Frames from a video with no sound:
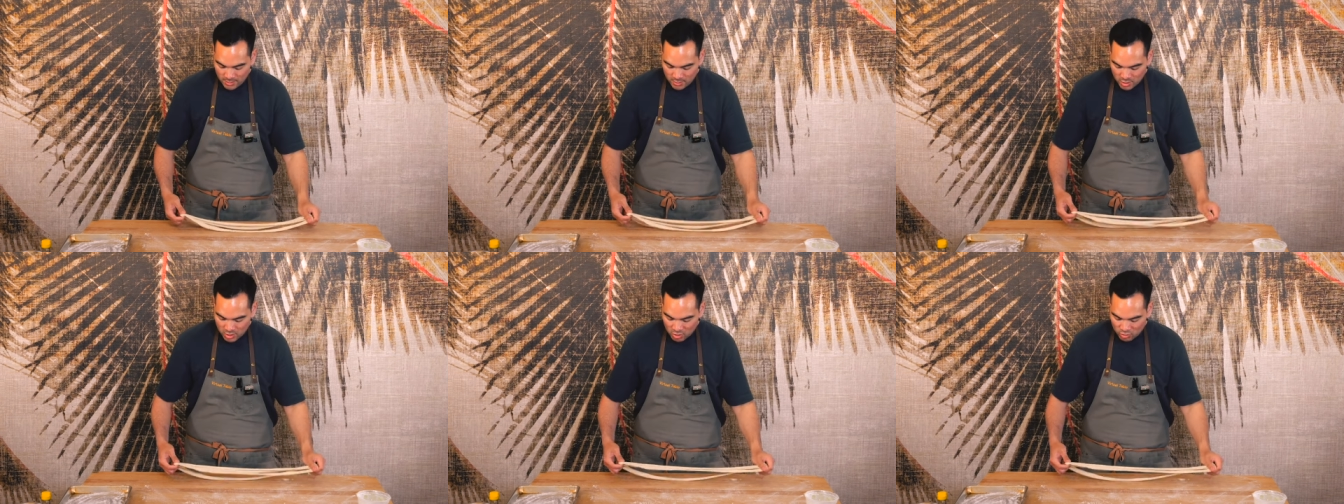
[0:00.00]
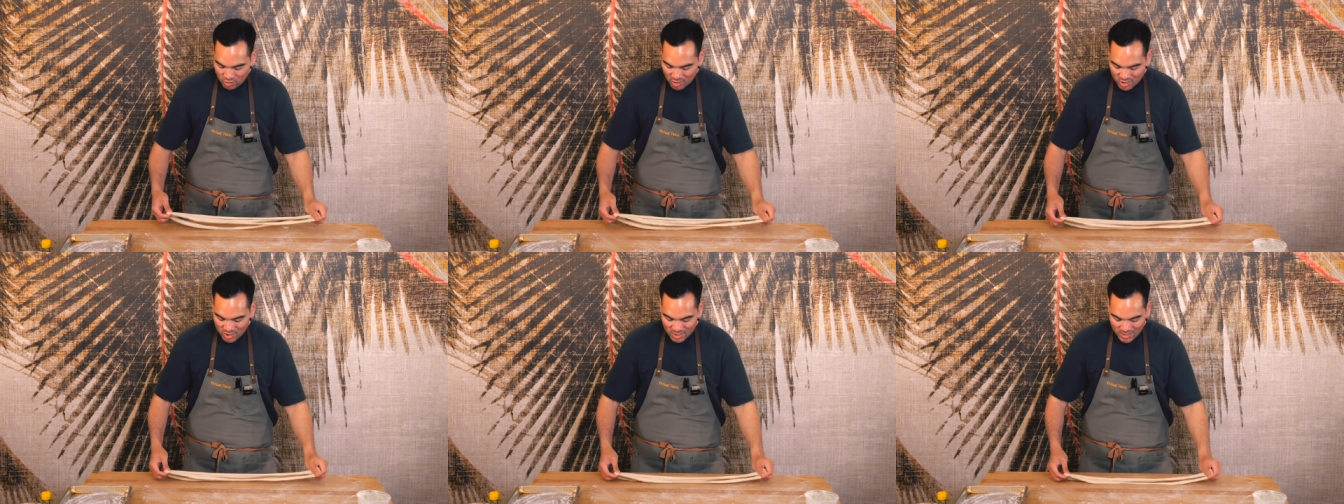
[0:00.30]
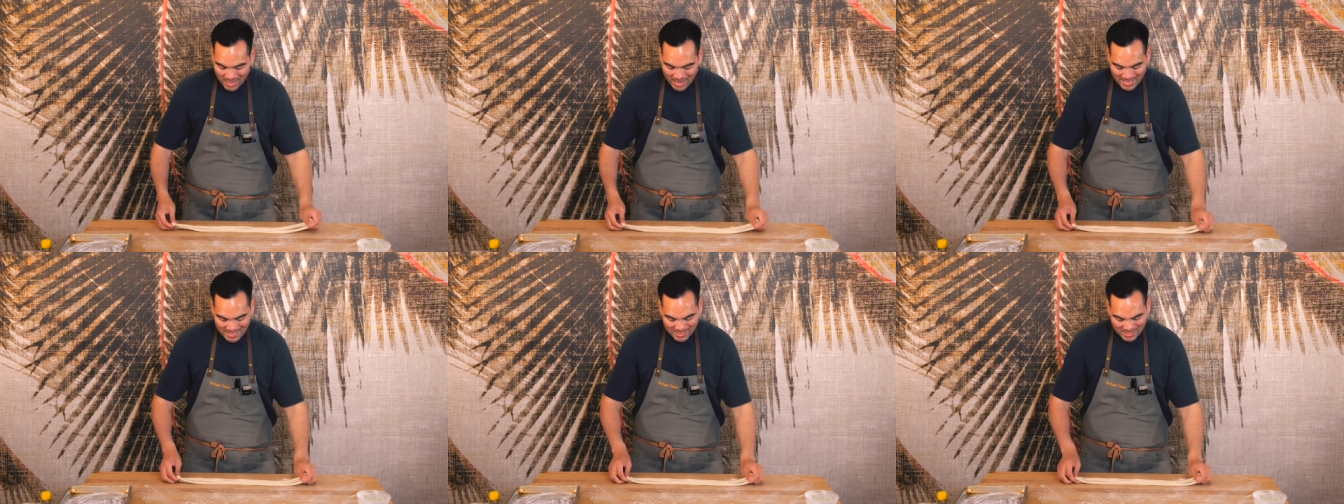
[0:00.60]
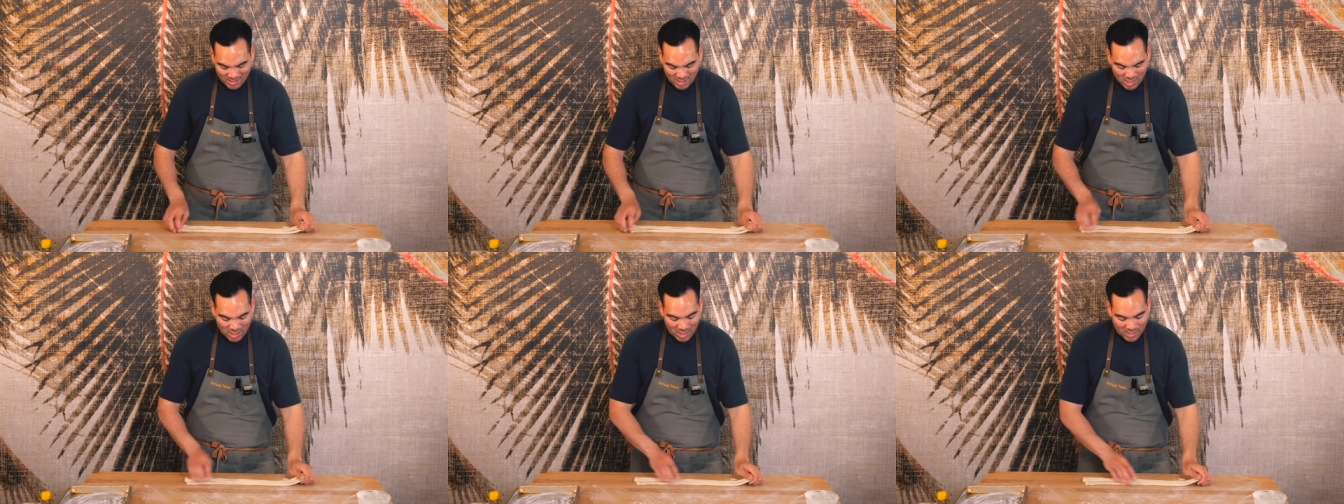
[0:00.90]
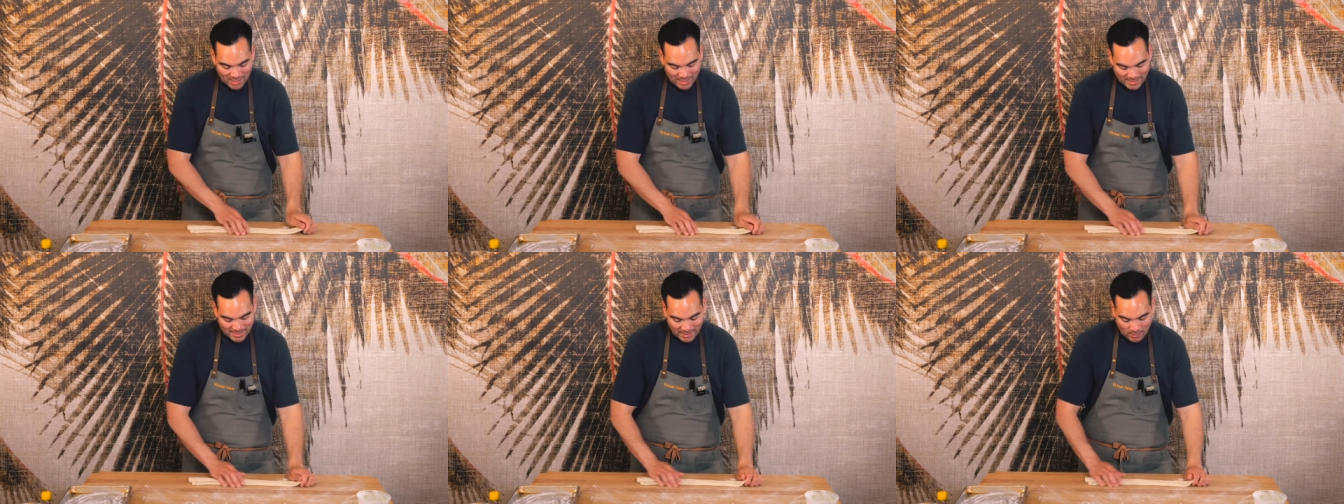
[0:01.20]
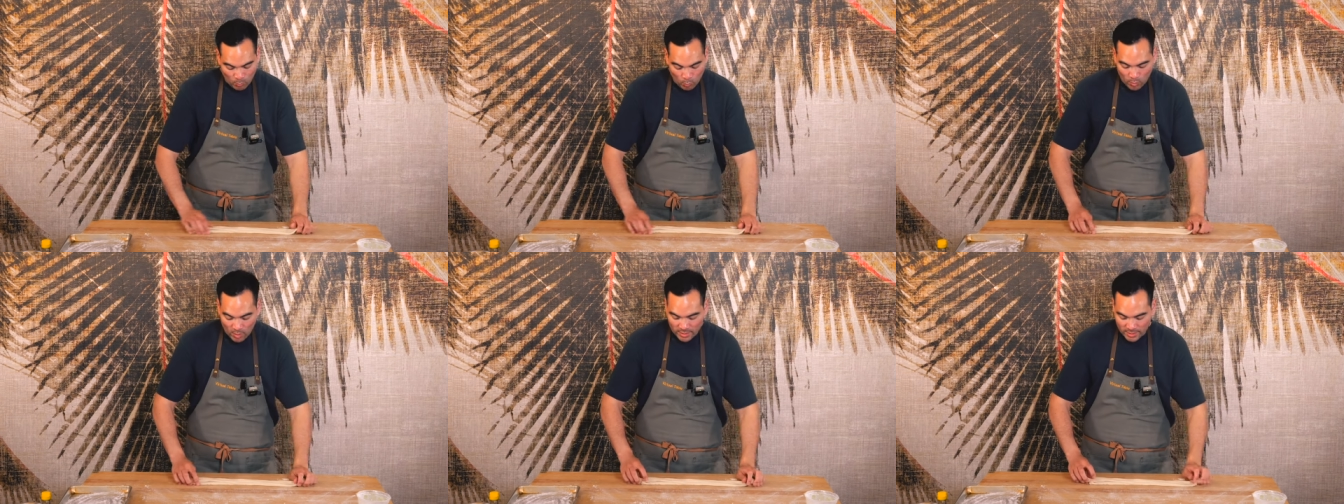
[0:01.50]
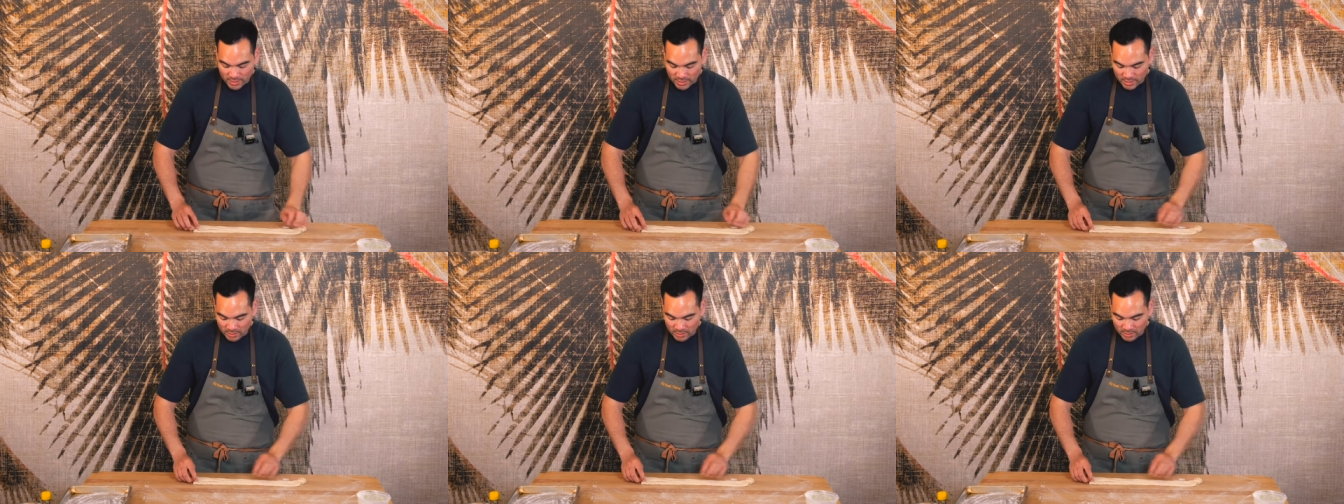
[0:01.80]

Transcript: stretching as long as I want it